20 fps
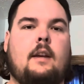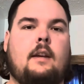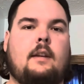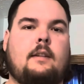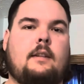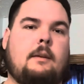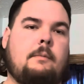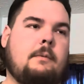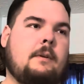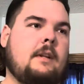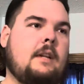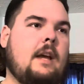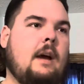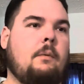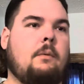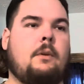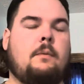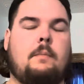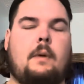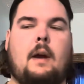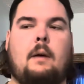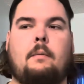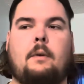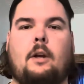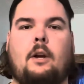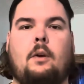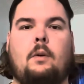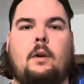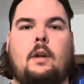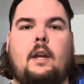typically I wouldn't be able to
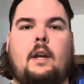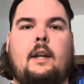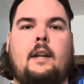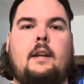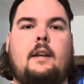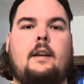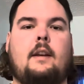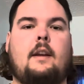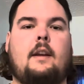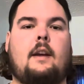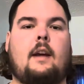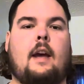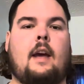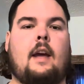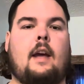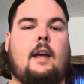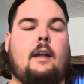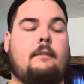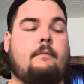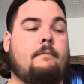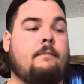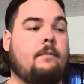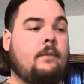go get. And,